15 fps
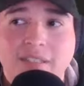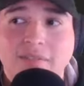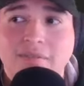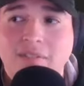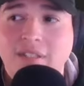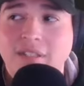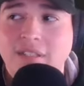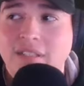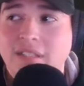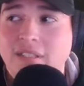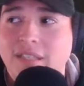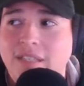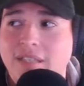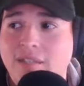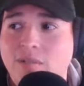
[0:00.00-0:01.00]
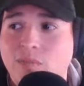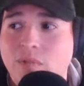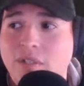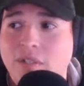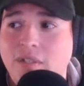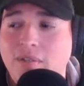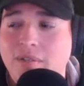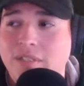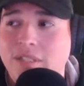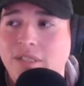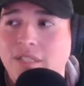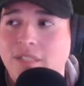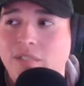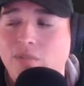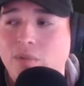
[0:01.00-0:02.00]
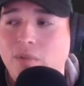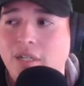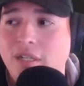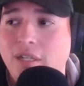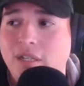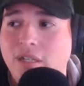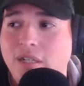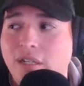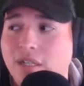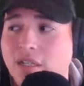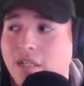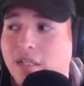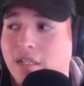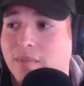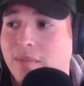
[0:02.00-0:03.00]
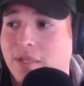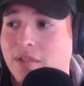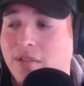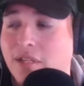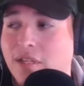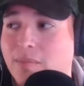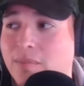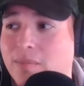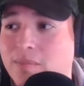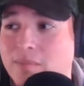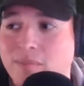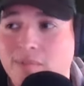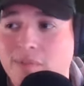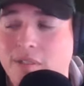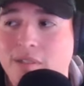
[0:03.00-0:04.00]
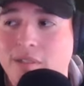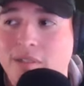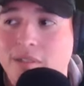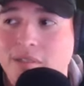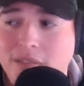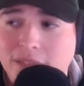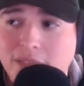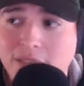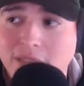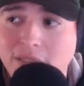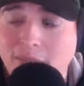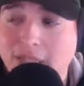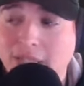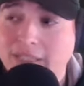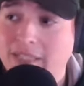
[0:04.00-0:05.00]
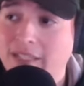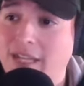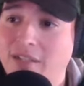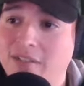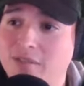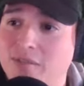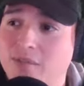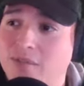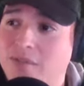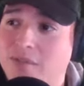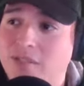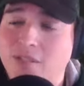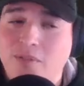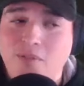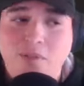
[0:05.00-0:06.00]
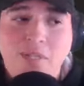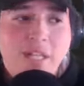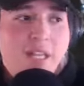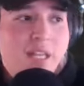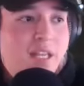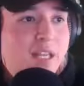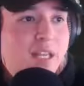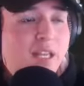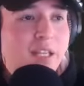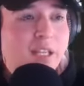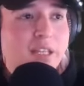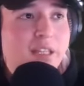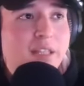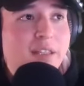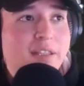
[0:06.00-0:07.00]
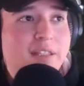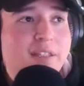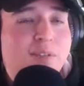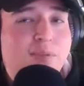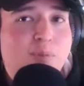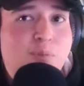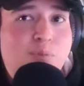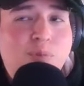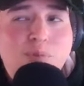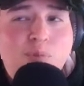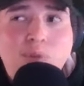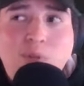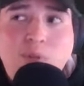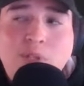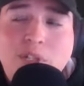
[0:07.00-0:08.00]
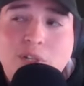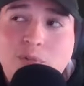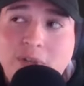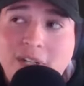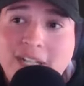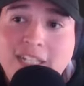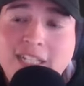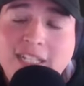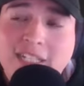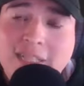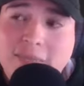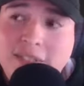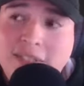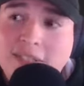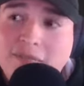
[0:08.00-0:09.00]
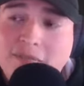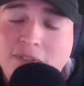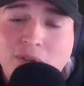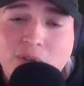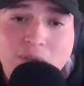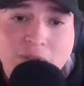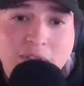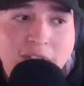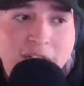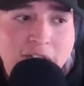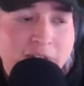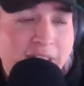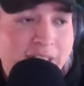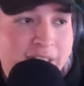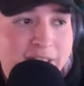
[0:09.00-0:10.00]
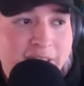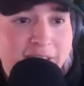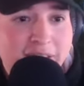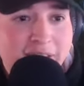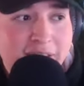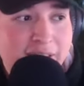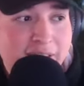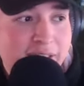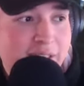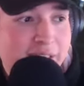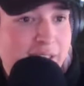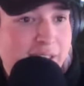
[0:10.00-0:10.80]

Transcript: definitely one of those things where, I mean, growing up in Mexican household, it, religion, especially for the older generations, like,